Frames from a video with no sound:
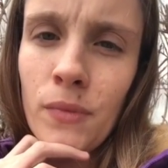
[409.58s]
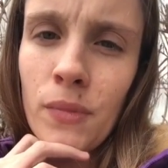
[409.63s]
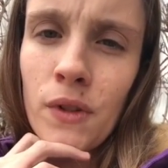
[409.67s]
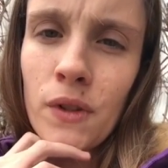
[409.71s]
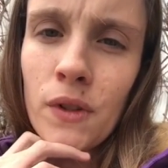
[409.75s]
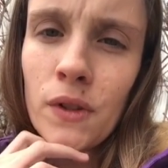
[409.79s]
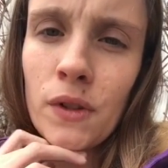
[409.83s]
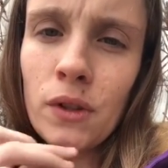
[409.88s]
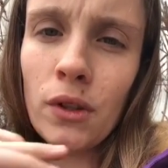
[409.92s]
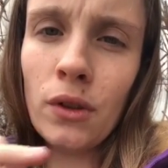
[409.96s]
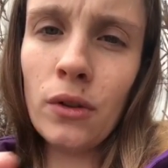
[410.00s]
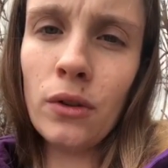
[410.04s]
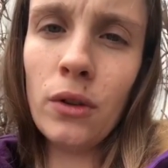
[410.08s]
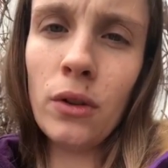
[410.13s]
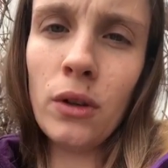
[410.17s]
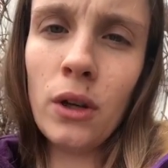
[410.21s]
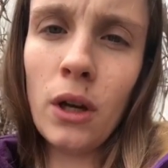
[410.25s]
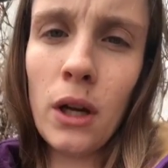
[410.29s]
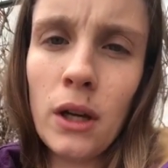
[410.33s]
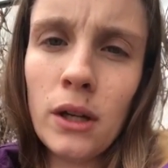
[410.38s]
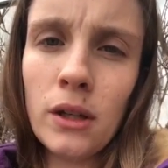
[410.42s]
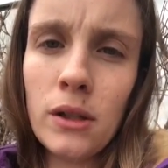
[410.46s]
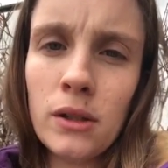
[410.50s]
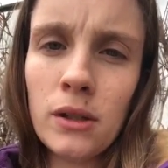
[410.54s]
So you
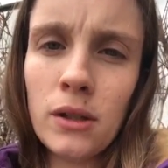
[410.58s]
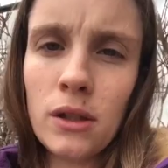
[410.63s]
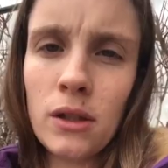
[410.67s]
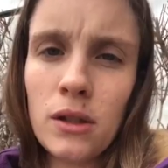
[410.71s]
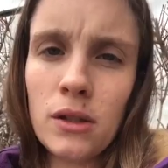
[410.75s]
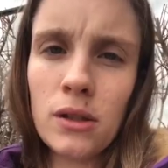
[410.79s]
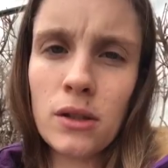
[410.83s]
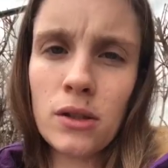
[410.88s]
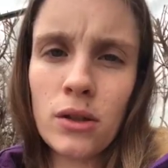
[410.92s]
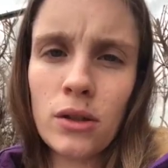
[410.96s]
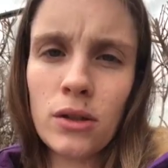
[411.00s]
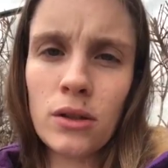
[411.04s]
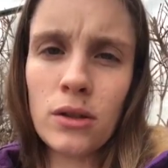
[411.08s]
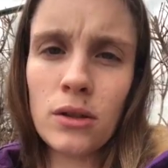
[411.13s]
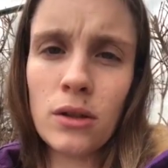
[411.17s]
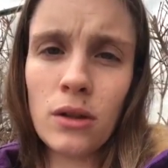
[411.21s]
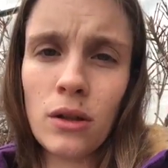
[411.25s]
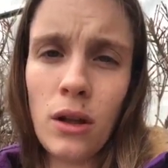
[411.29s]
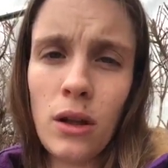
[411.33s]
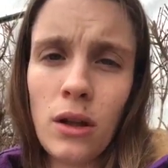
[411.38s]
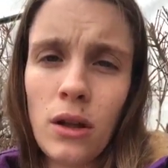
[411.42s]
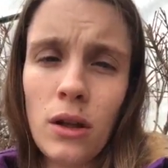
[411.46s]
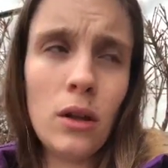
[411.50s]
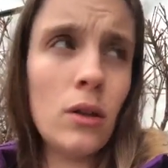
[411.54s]
guys, it is
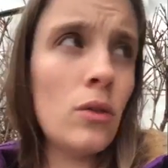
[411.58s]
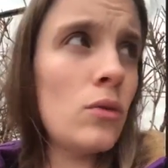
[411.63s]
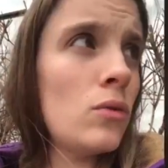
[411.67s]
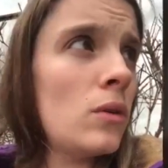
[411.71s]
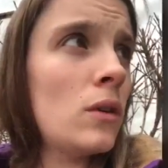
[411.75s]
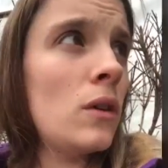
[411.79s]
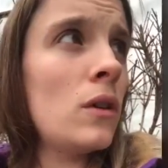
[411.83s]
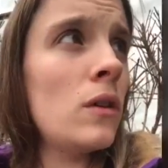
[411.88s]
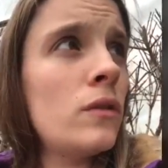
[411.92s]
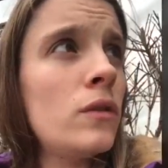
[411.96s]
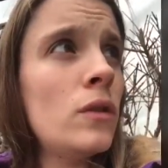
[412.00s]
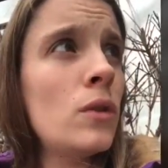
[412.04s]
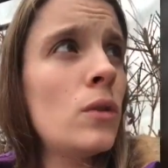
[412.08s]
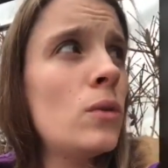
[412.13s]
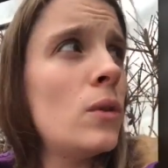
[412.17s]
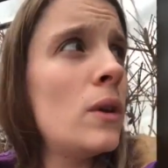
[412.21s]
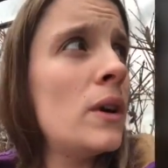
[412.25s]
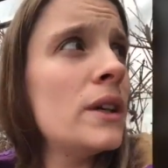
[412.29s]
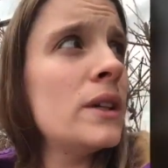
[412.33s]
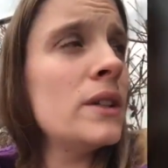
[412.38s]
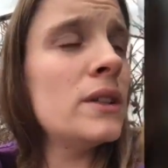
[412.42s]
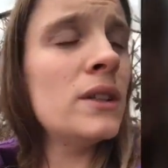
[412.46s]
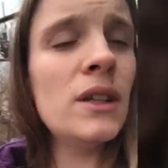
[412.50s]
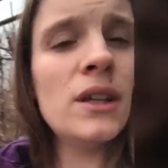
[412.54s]
currently
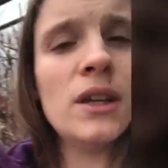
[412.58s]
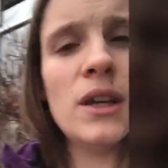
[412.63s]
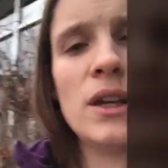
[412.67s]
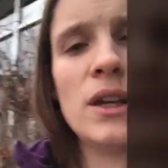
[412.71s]
12.01